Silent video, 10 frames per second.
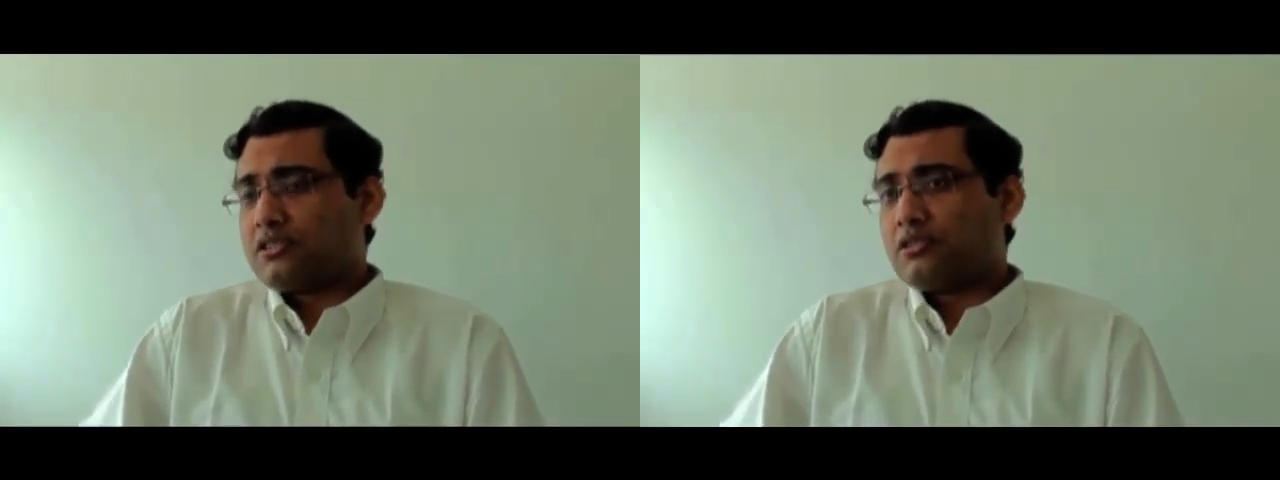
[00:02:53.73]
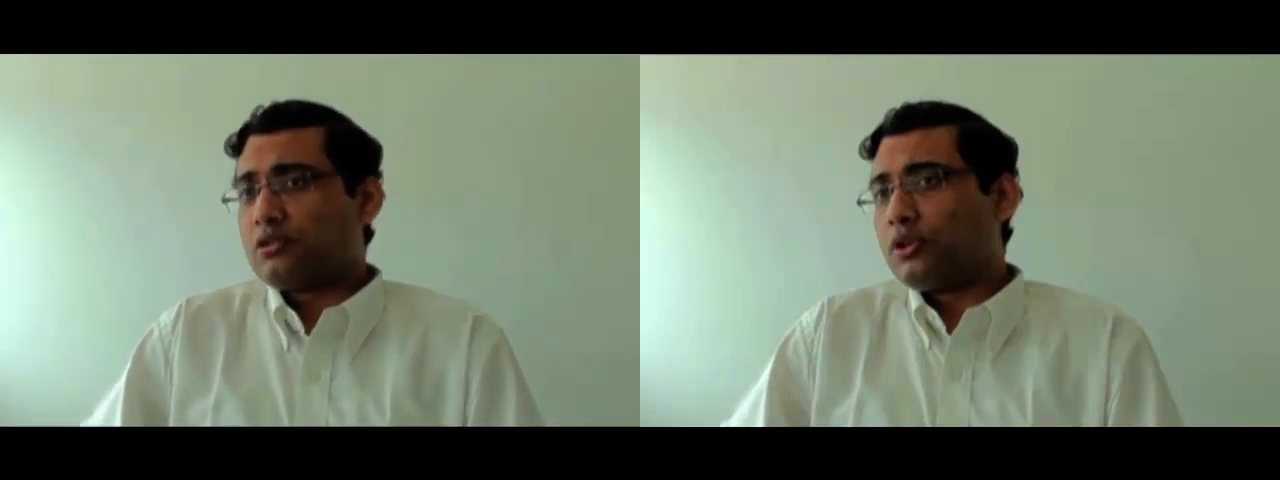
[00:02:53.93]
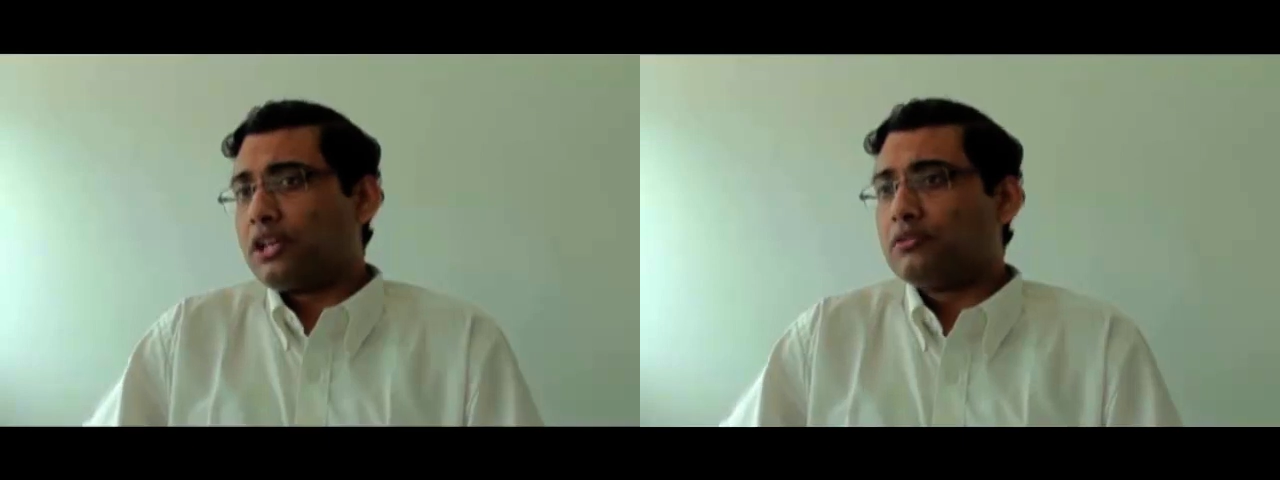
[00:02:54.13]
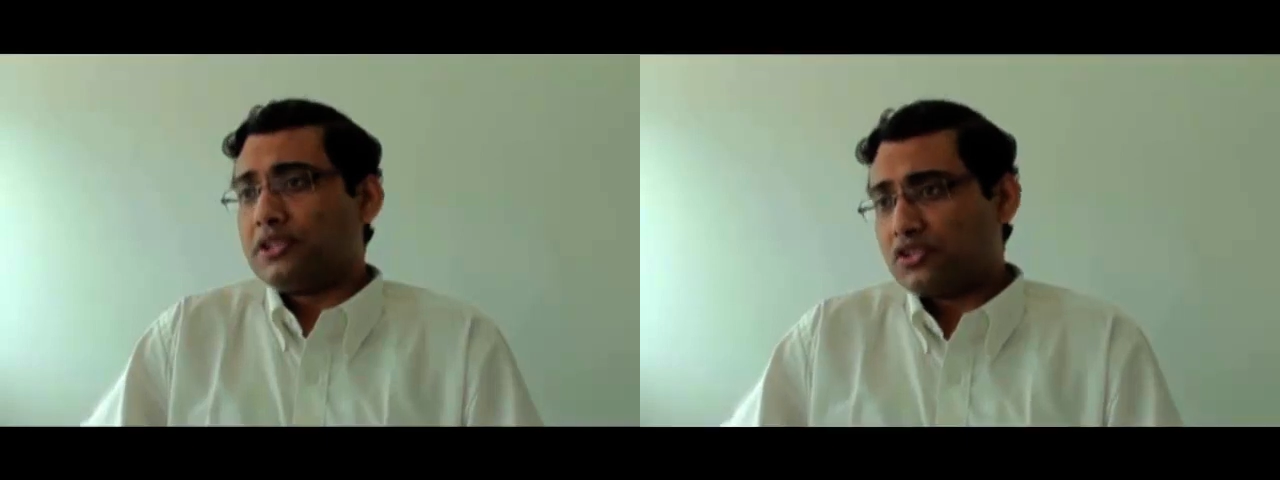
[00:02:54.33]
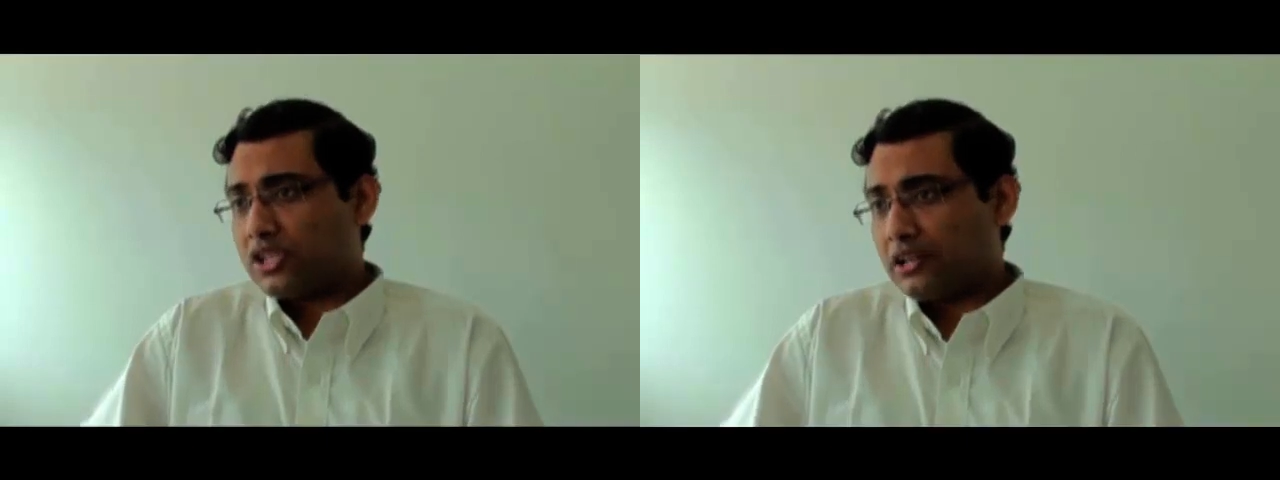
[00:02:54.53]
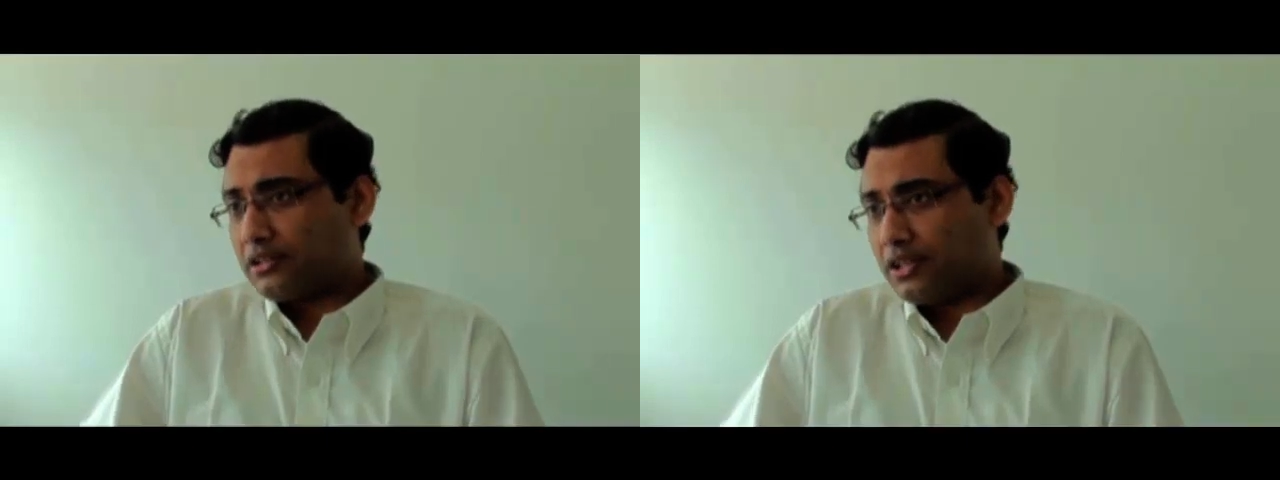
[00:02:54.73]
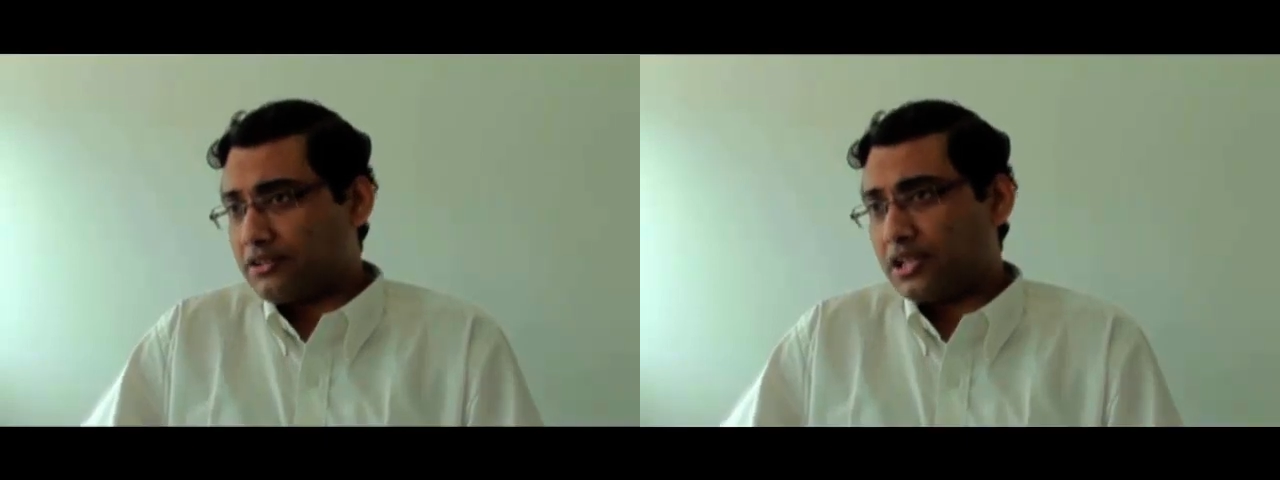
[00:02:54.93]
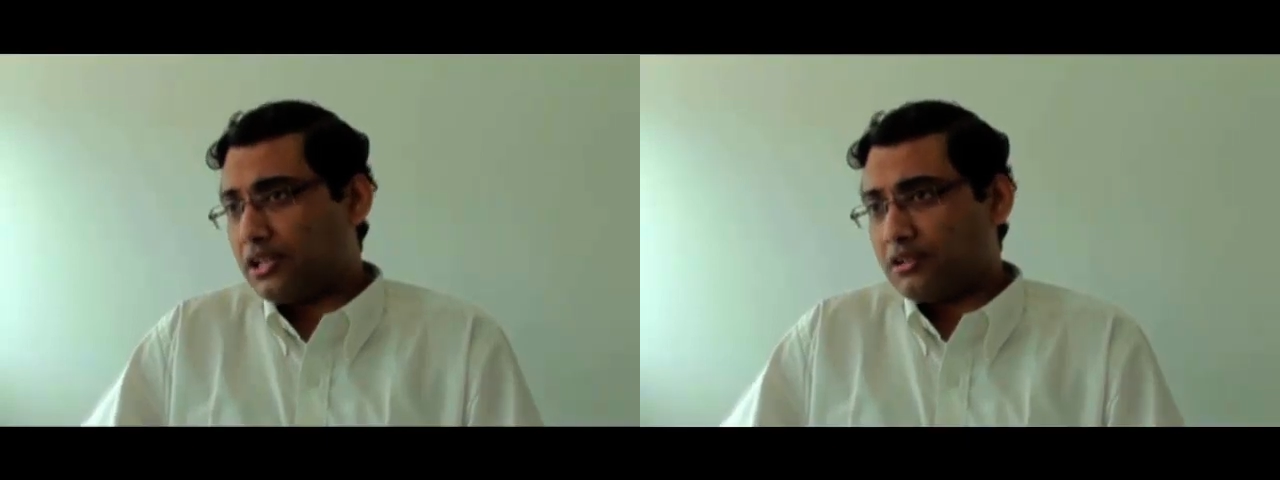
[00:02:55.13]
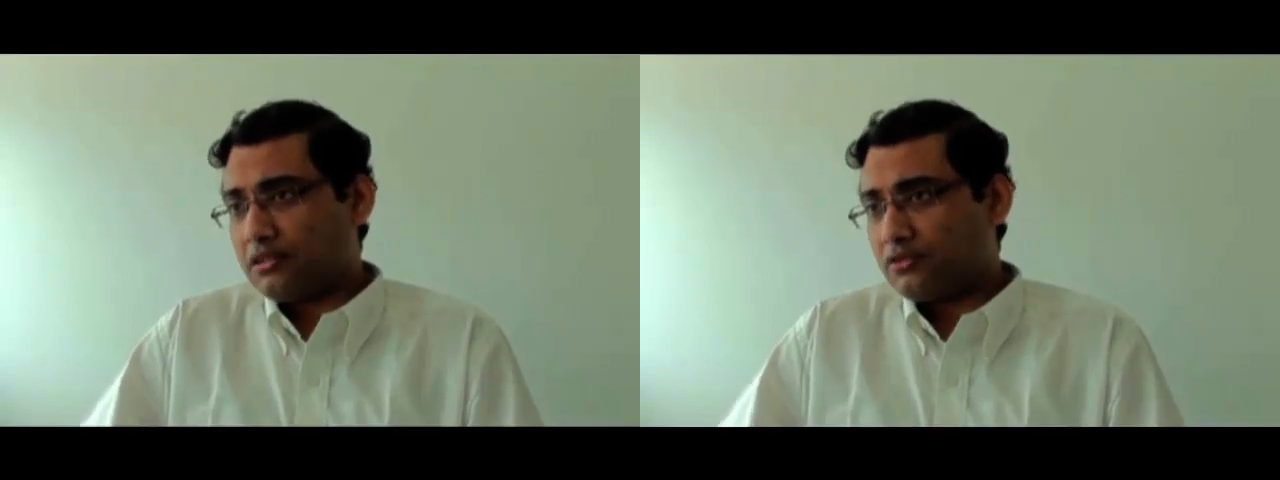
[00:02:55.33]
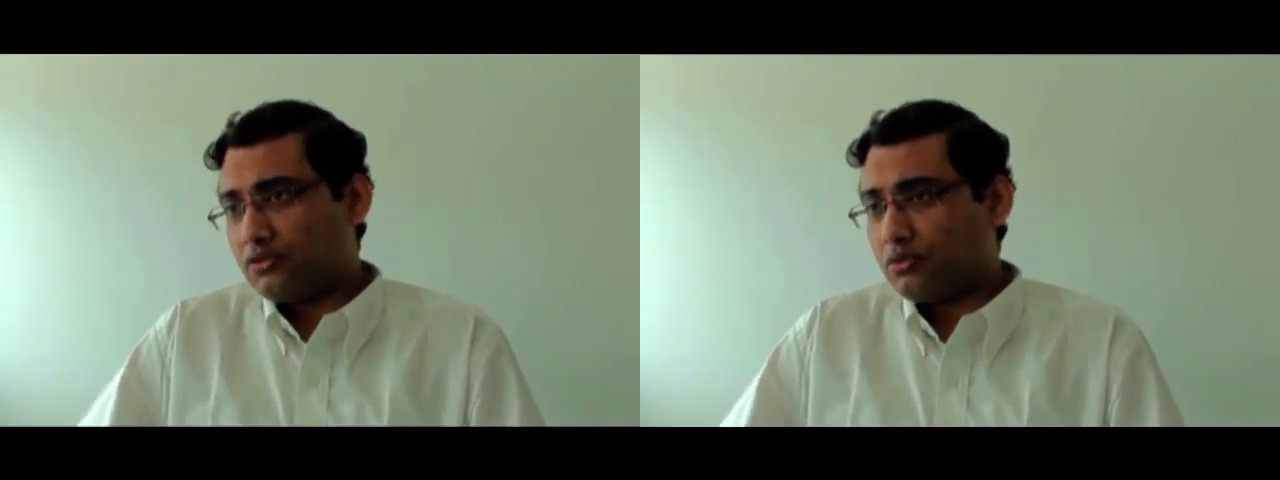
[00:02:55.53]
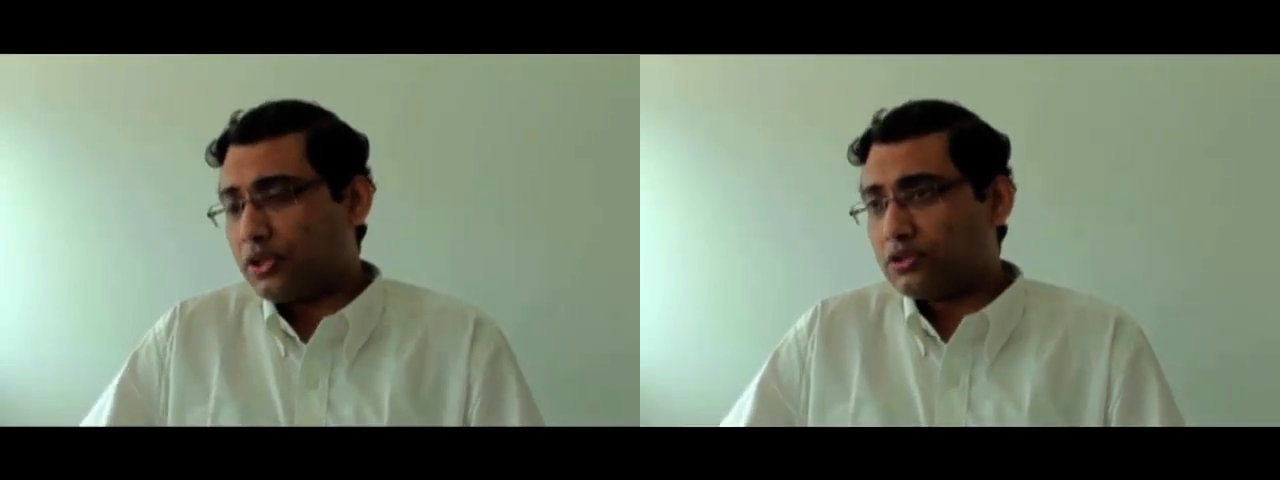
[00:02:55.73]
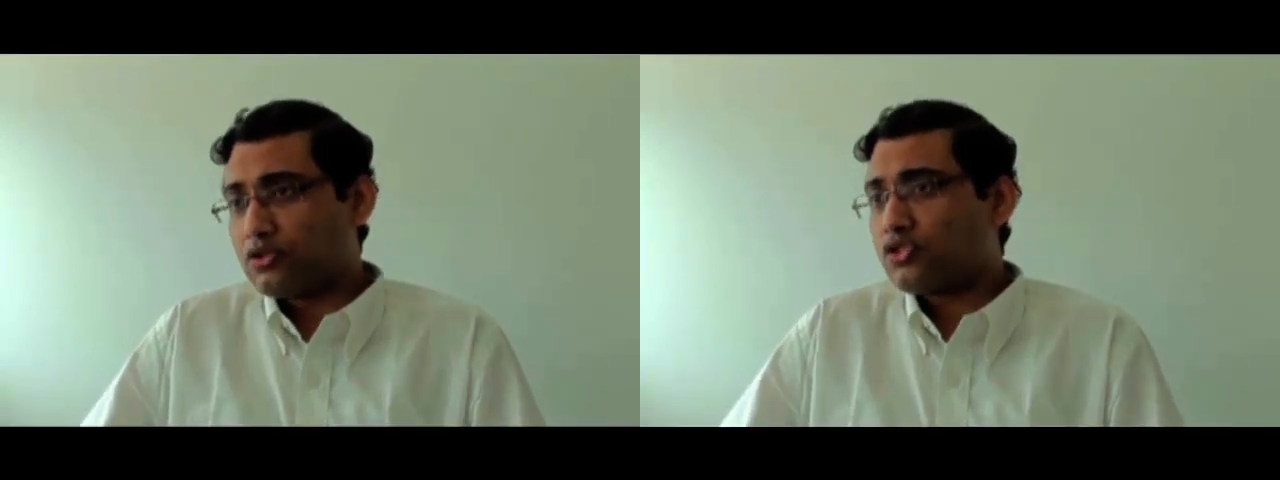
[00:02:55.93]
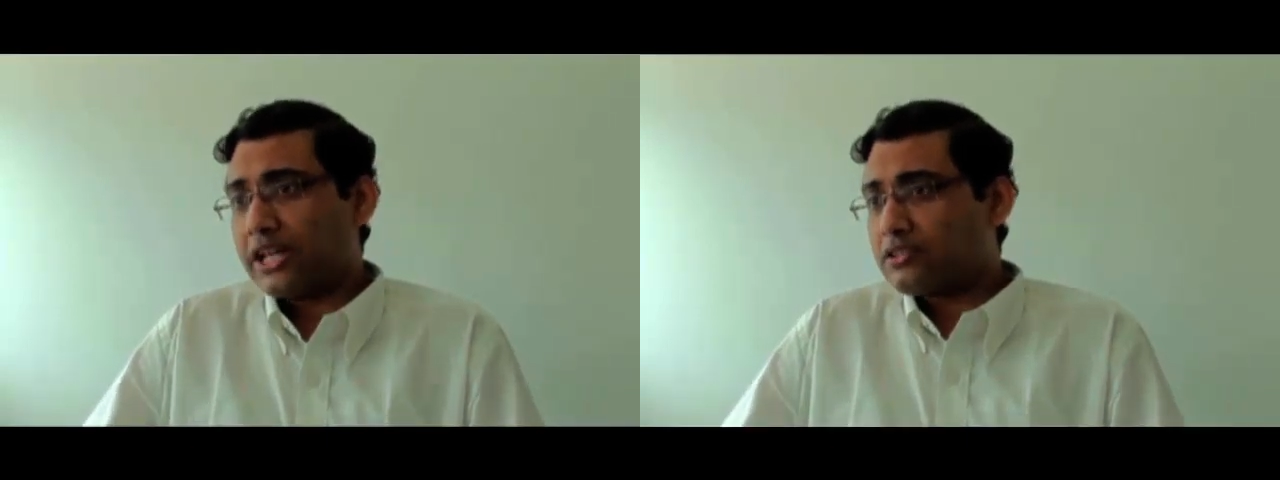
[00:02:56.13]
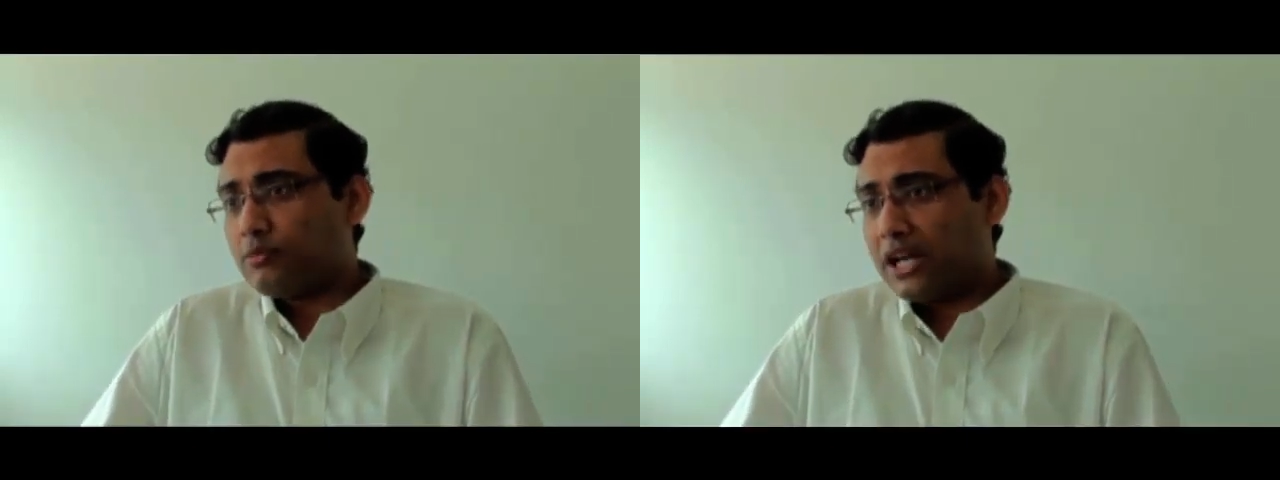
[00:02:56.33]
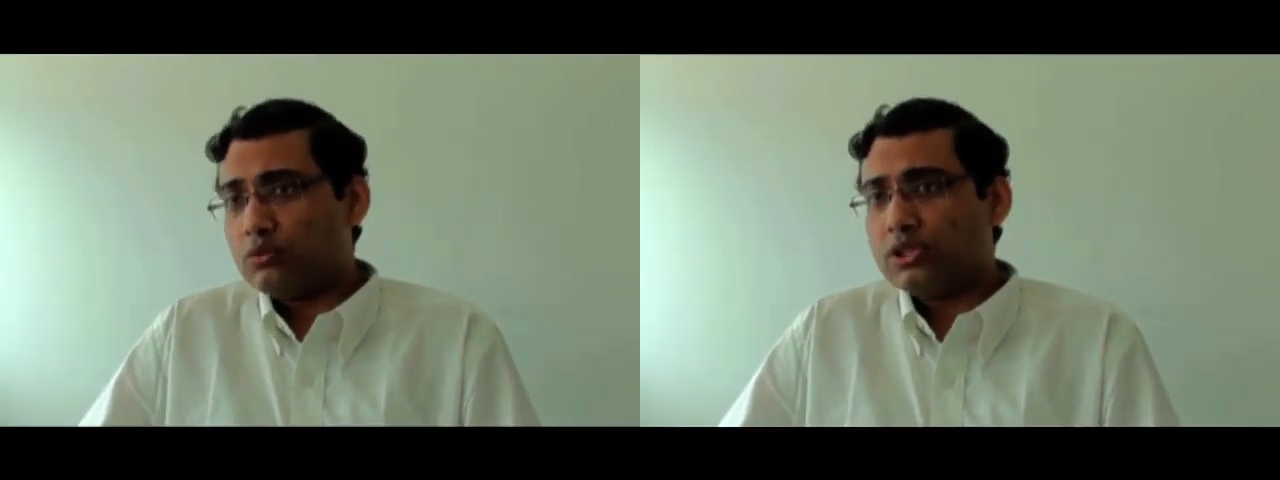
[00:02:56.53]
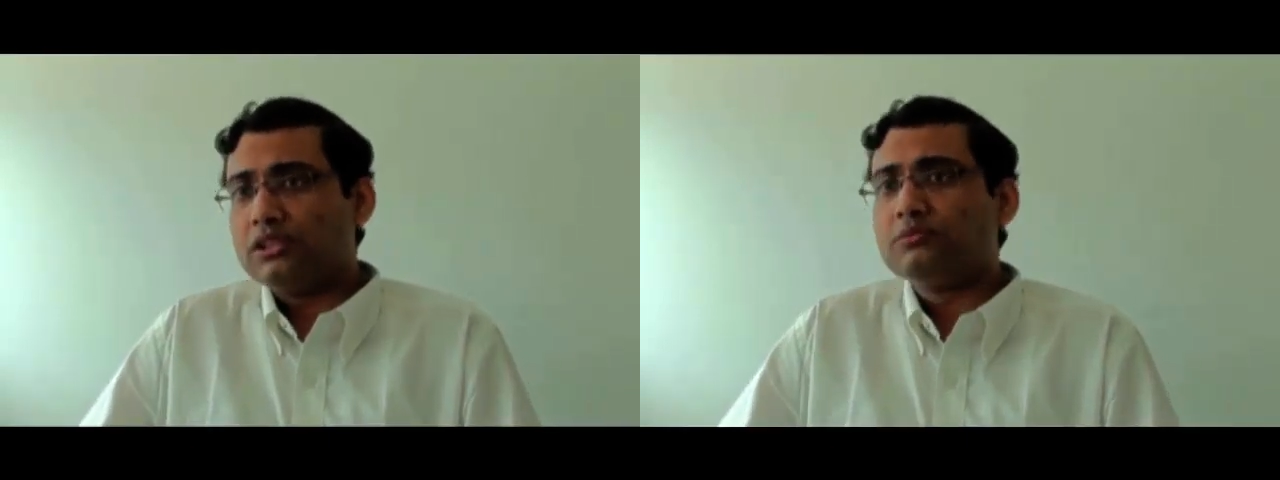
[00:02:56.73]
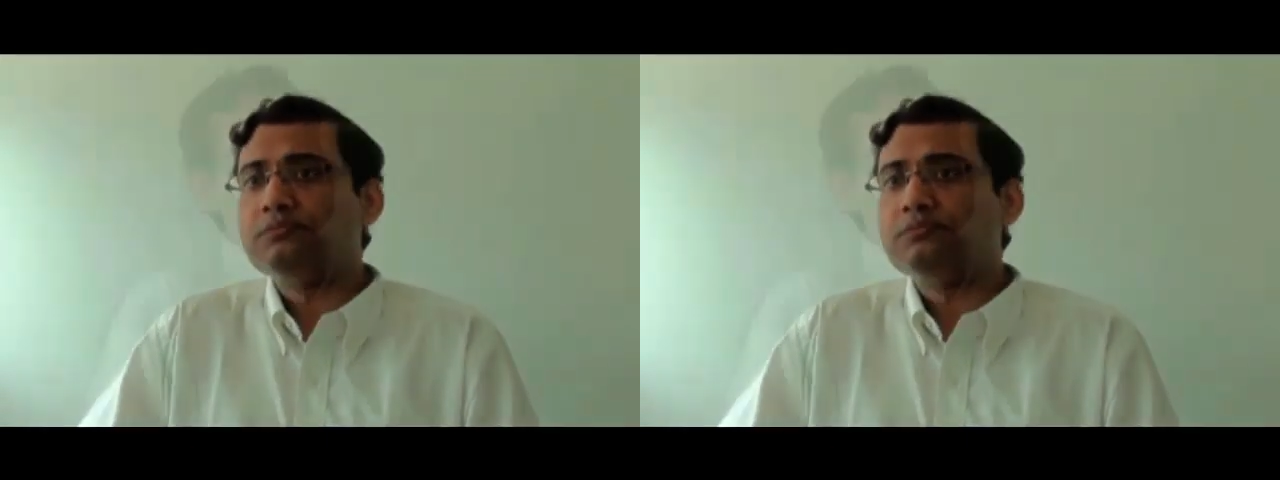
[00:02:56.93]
going with the checklist and doing those checks manually.